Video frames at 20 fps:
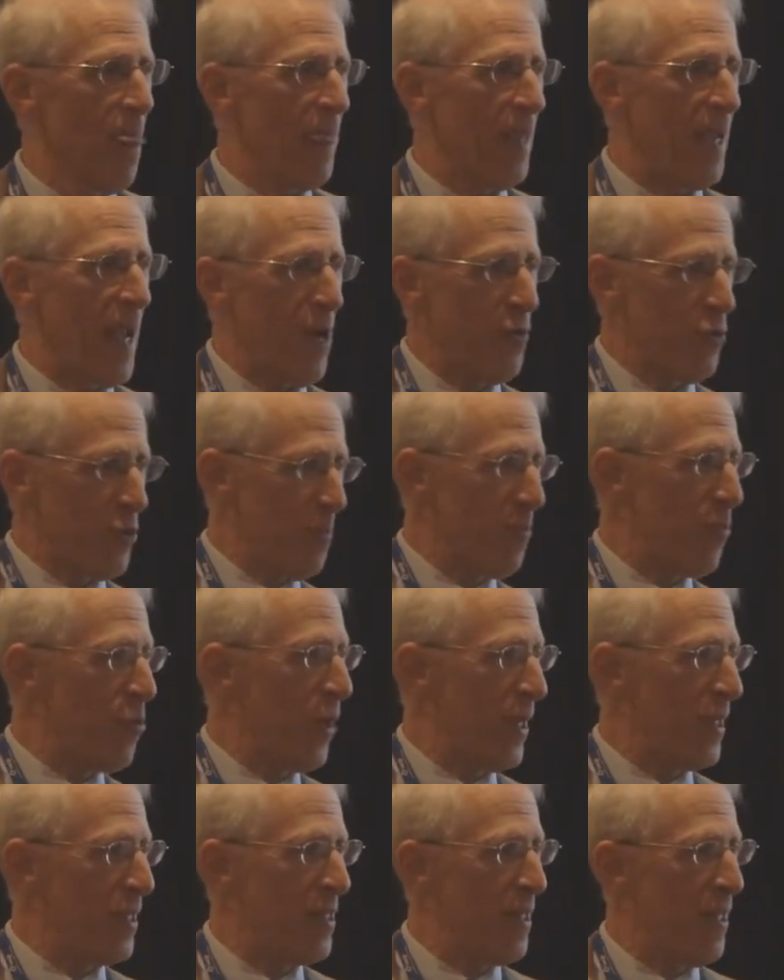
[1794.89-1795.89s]

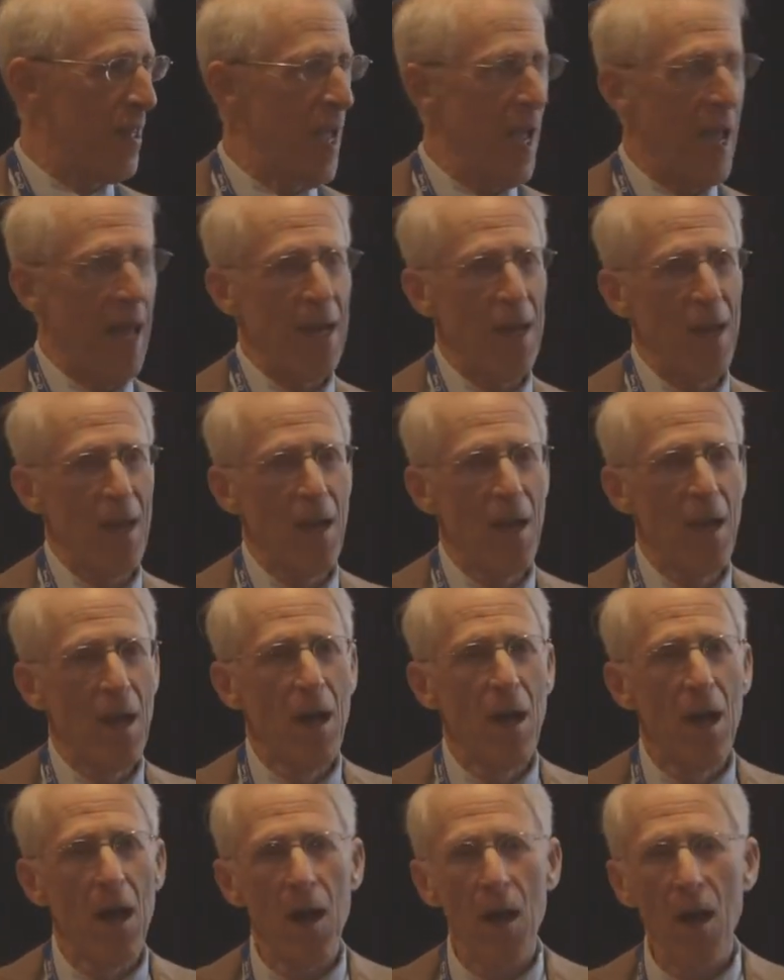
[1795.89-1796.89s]
counterpoint to that,
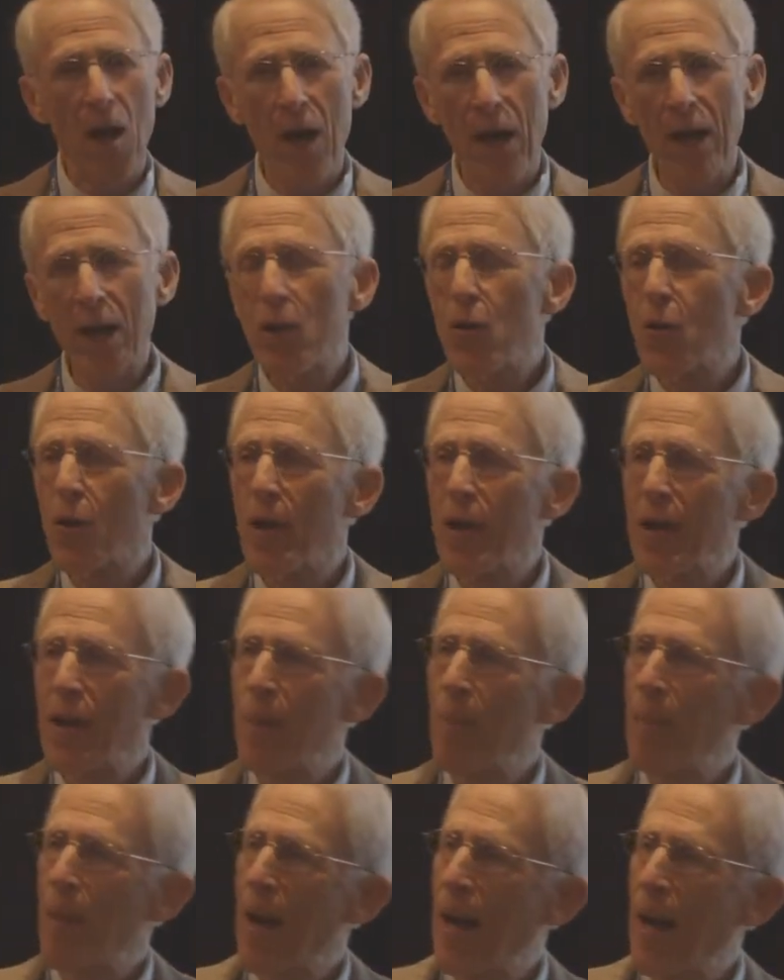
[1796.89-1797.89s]
arguing
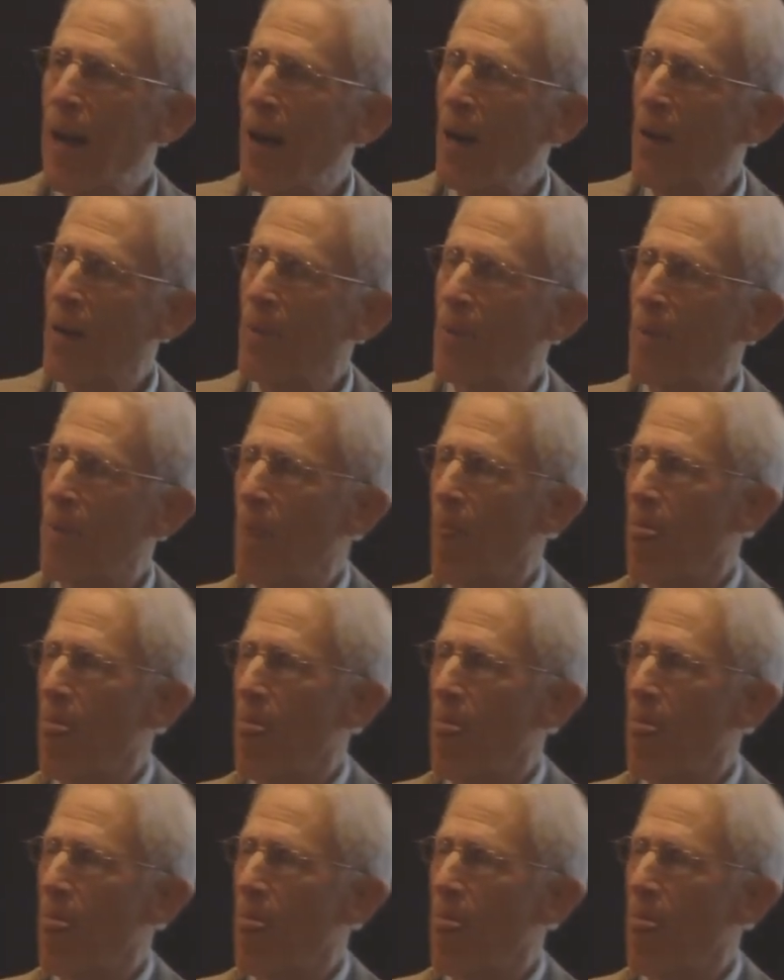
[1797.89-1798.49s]
about